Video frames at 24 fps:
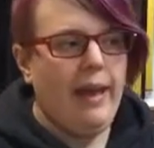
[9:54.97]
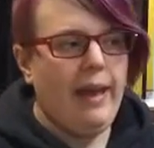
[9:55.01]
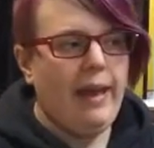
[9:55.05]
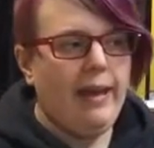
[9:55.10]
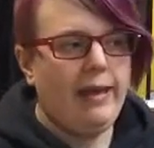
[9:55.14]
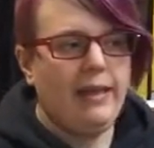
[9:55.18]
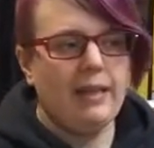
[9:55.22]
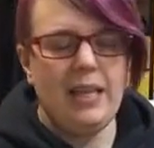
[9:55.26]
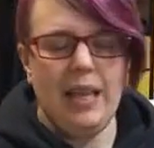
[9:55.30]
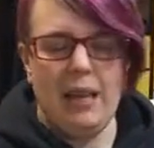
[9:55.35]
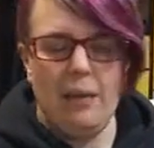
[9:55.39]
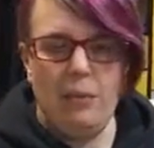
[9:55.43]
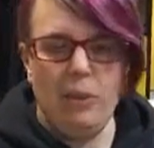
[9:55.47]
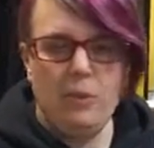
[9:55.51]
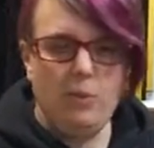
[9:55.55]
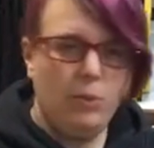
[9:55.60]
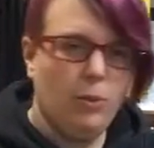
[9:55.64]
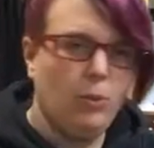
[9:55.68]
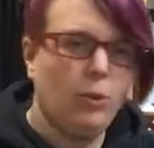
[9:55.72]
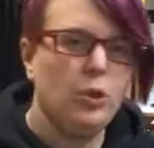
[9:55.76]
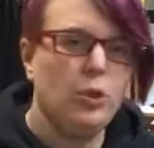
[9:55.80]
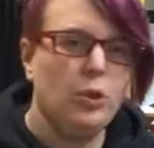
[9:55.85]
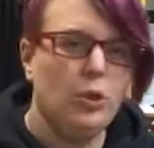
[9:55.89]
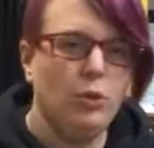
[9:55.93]
and a
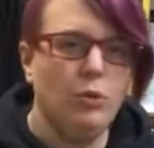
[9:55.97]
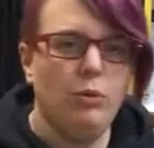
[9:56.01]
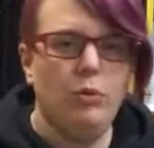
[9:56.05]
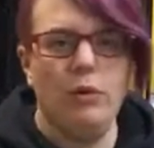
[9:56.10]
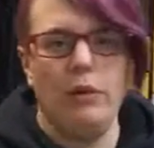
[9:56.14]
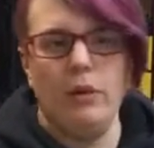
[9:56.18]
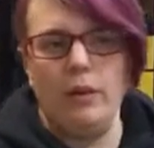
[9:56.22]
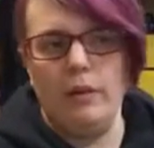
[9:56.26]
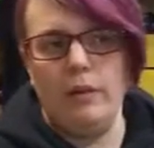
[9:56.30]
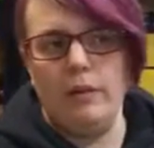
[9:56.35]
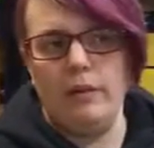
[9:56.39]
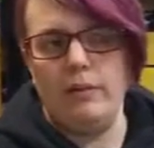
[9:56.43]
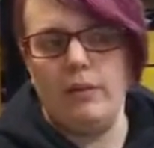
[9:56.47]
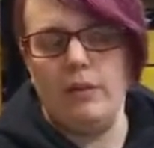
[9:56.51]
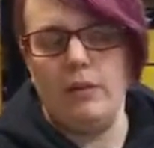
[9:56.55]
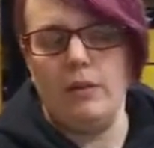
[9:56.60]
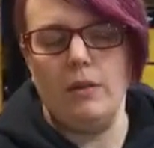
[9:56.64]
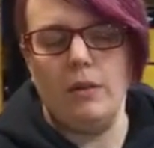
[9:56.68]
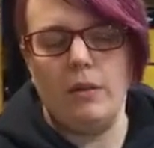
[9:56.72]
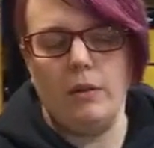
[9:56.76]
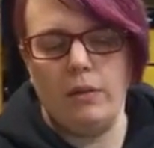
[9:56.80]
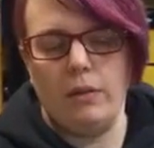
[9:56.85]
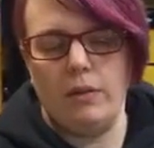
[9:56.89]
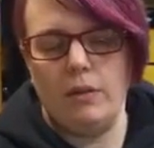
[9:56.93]
tablespoon or two of, you
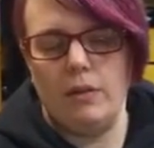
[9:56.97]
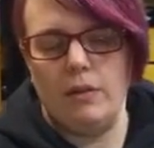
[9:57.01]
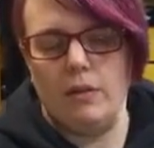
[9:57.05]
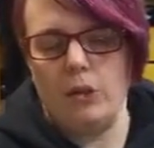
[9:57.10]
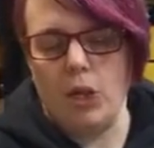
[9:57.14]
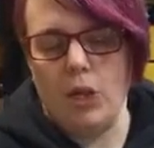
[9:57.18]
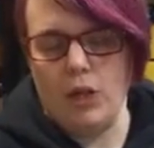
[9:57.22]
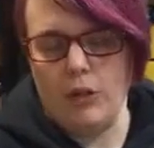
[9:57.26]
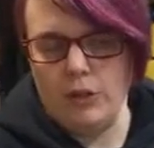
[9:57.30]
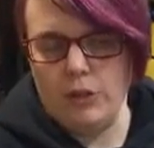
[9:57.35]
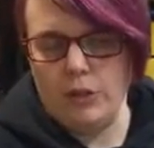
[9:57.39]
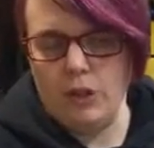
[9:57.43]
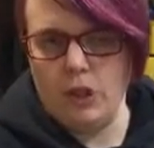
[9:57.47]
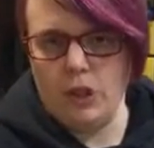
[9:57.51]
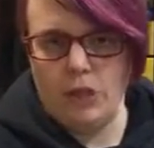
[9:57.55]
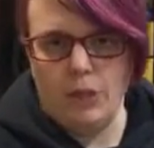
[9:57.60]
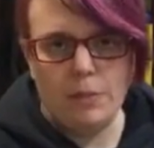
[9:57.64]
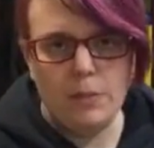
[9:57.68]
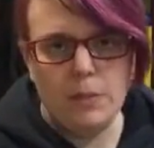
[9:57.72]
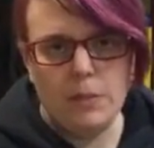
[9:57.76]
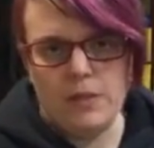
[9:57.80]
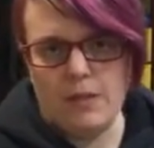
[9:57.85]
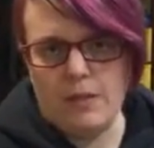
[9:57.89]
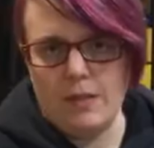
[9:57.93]
can go with chocolate
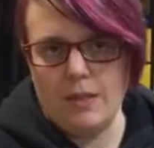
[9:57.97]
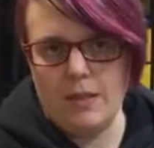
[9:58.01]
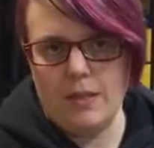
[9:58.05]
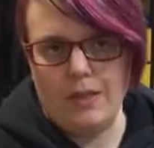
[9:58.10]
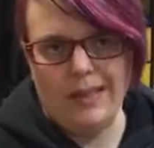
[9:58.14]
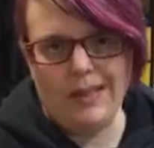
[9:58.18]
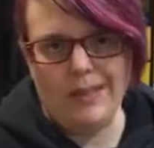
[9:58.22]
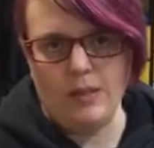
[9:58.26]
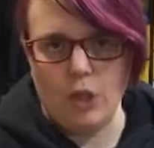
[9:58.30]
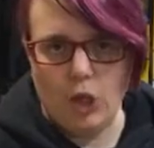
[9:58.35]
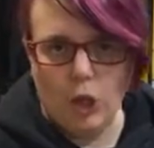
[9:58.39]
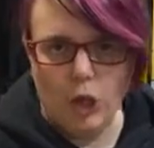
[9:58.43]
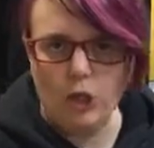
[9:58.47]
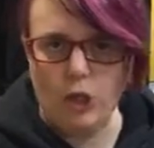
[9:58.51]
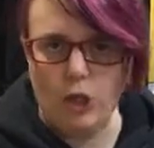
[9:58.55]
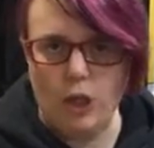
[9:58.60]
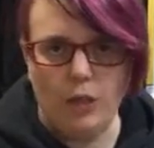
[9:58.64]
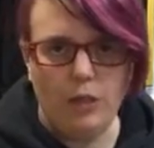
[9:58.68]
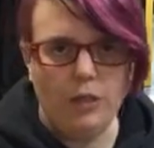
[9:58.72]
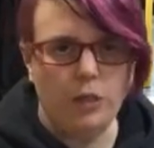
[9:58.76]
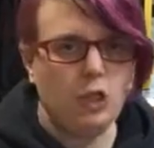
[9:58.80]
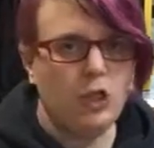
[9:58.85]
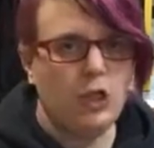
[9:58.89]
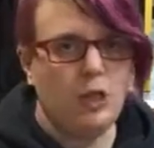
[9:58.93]
chips, like dark
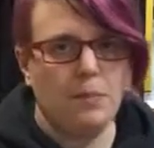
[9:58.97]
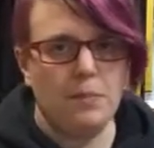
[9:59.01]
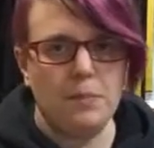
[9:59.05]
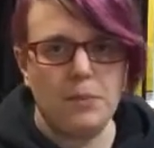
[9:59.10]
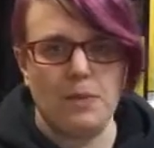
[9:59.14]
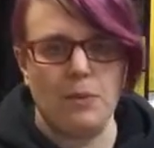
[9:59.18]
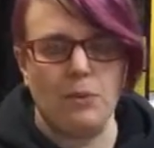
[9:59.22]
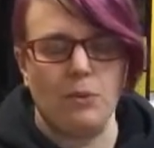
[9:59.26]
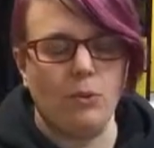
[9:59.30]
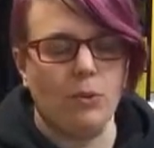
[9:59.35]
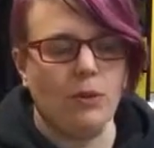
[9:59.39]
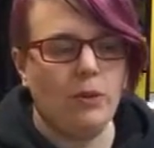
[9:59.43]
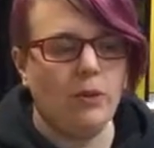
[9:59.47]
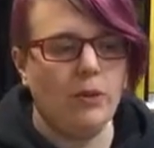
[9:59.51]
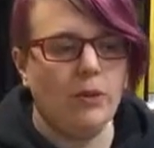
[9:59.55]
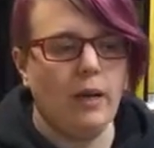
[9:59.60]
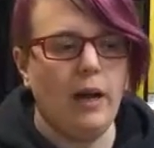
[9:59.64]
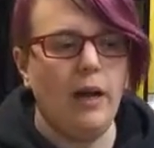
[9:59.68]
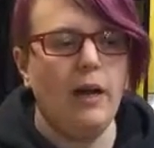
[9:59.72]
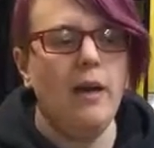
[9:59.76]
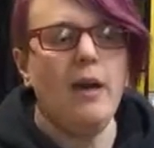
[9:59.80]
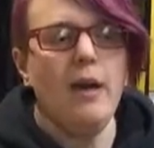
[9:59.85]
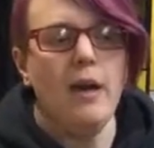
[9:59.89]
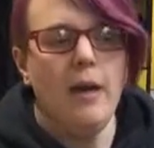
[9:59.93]
chocolate chips,
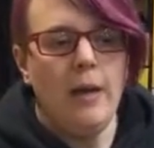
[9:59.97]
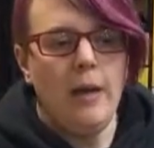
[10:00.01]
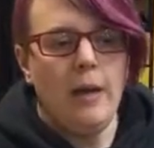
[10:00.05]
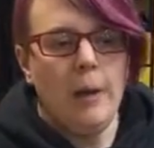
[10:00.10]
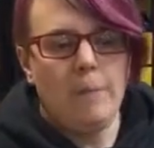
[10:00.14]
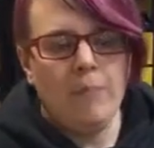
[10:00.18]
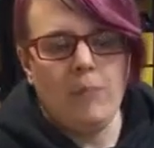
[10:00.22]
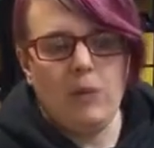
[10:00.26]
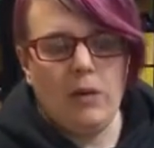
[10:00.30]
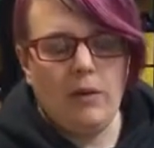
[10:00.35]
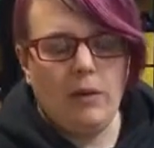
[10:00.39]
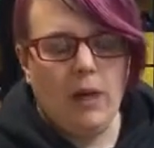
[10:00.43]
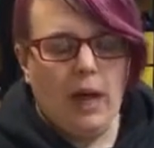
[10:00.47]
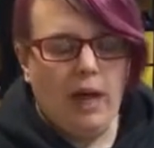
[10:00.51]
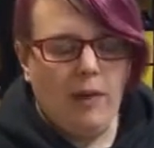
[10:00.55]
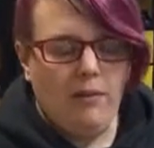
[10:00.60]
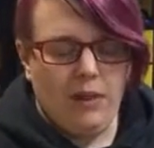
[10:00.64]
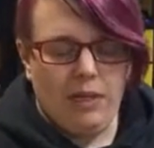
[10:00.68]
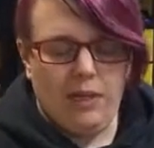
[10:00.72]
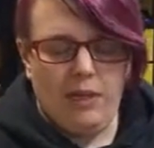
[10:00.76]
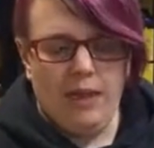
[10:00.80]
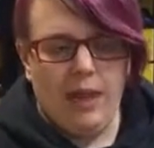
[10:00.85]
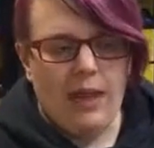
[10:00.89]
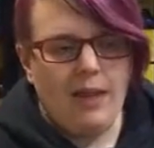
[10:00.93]
or I
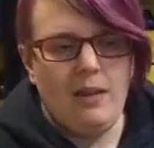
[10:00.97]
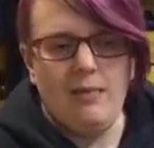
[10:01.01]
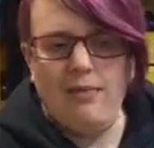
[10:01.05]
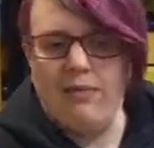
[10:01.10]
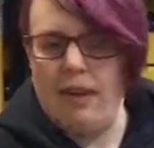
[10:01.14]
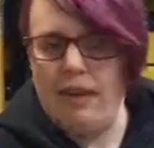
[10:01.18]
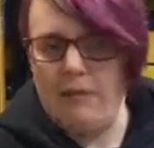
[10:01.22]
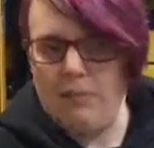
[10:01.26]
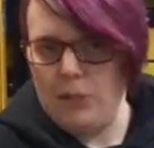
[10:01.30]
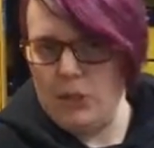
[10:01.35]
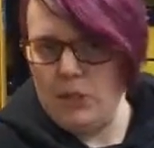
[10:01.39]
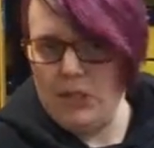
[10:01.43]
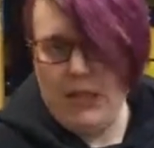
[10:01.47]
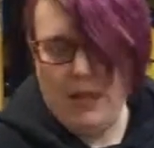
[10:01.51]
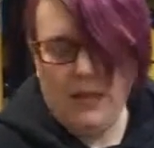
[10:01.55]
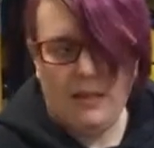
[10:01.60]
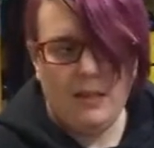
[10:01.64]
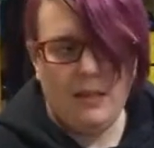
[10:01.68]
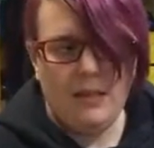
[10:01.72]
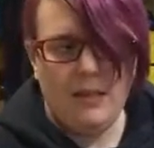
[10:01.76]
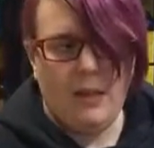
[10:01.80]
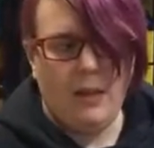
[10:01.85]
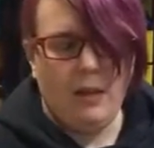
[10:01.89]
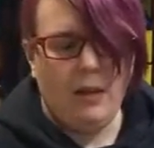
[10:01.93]
have an
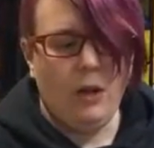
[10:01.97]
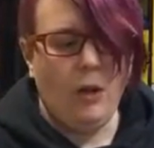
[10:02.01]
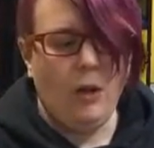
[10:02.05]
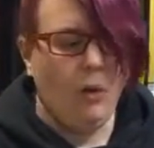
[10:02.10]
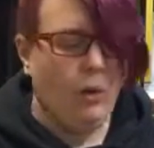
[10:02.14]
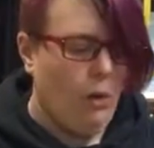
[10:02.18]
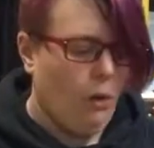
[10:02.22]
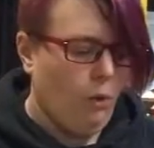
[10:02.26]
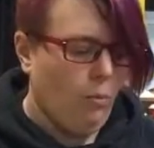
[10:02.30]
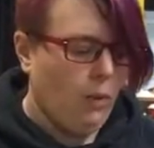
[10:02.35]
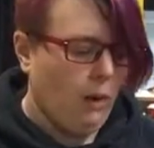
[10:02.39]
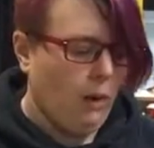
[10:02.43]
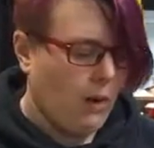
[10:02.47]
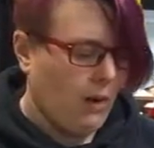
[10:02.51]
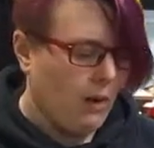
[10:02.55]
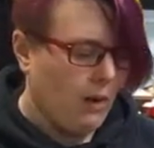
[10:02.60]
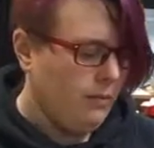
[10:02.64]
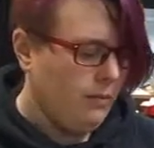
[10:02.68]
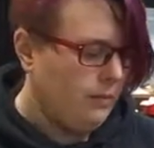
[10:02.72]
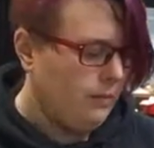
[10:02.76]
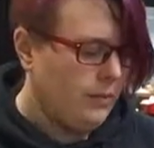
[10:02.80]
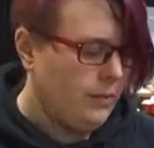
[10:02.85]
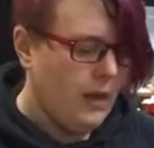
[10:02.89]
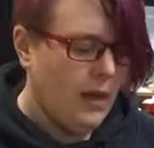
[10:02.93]
85% cocoa
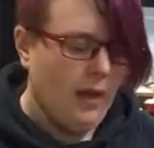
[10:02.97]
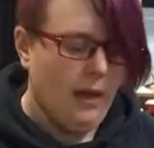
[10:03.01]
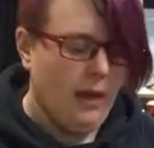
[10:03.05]
bar.